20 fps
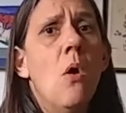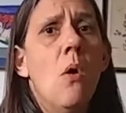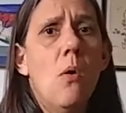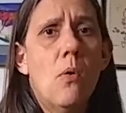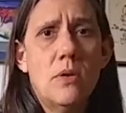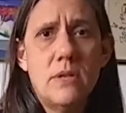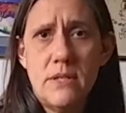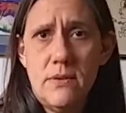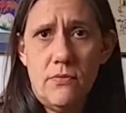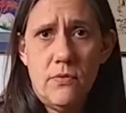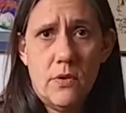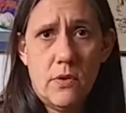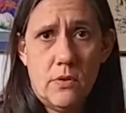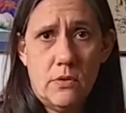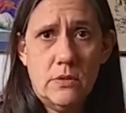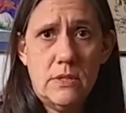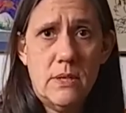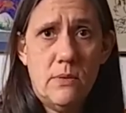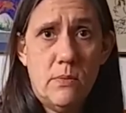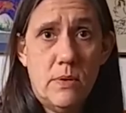or
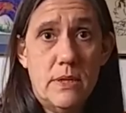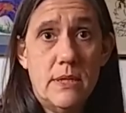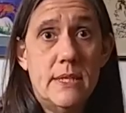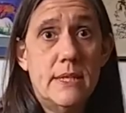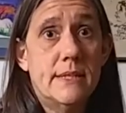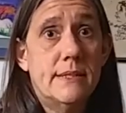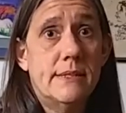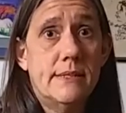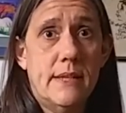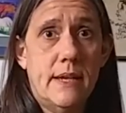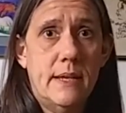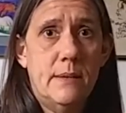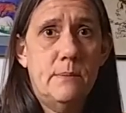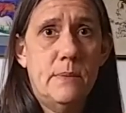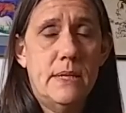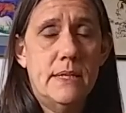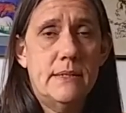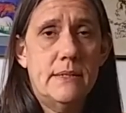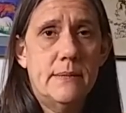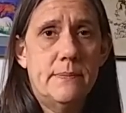difficulty with the
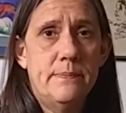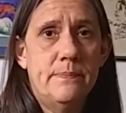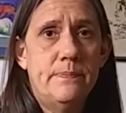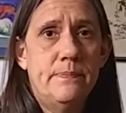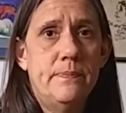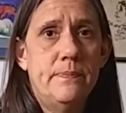assignment.